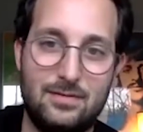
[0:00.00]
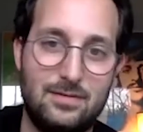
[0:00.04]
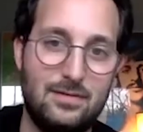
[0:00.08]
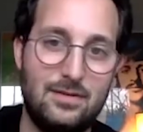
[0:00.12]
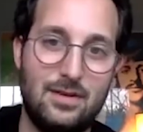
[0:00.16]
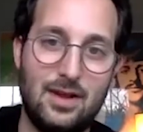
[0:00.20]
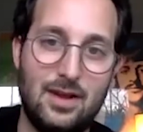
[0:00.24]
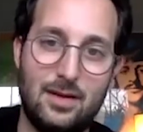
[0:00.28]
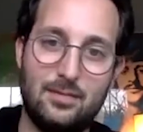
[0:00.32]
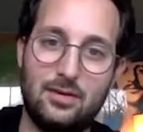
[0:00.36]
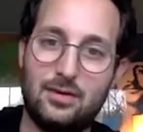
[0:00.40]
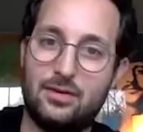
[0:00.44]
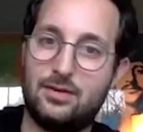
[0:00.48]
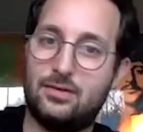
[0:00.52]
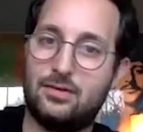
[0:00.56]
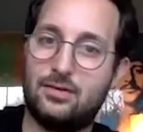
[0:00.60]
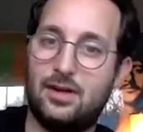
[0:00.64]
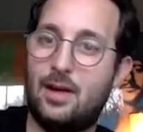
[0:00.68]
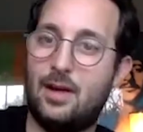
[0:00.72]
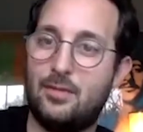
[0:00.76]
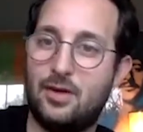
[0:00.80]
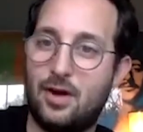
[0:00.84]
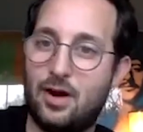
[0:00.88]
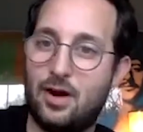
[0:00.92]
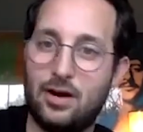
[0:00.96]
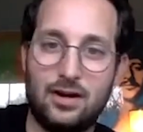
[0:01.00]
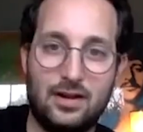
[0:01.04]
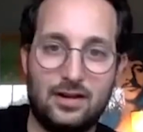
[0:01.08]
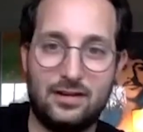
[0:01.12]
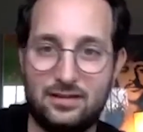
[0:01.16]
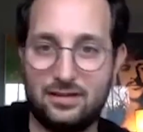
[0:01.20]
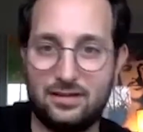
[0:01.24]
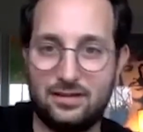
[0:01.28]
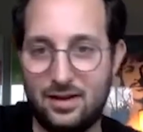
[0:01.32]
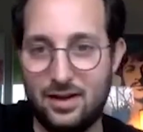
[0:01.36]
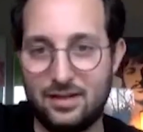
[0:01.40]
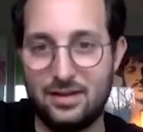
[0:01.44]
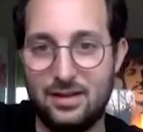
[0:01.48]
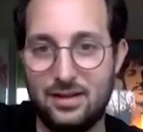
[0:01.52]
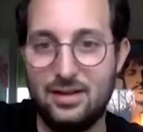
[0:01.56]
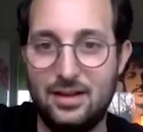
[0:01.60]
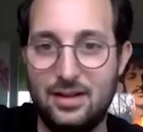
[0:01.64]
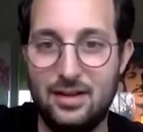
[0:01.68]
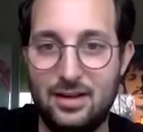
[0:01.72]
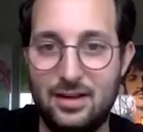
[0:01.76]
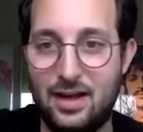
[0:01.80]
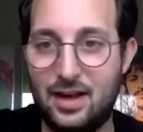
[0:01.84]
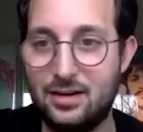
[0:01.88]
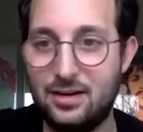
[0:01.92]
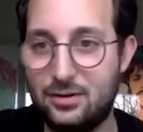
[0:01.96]
an artist, and
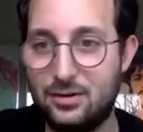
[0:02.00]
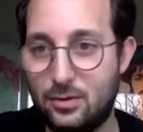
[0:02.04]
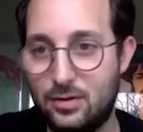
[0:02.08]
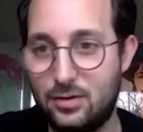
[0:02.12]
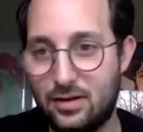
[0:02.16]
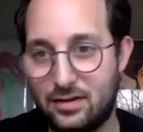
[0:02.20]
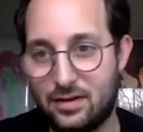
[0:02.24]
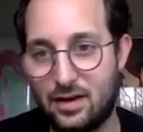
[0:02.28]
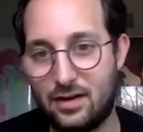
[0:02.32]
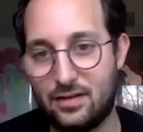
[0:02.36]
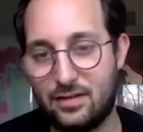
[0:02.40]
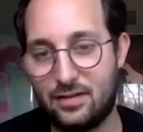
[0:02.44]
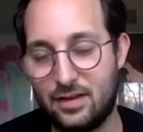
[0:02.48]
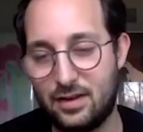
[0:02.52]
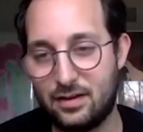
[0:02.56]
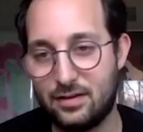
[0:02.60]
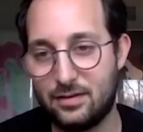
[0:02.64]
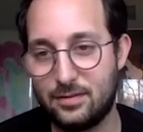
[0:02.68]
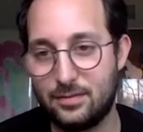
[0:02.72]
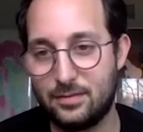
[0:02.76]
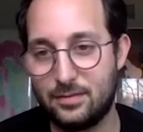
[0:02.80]
I do this kind of thing.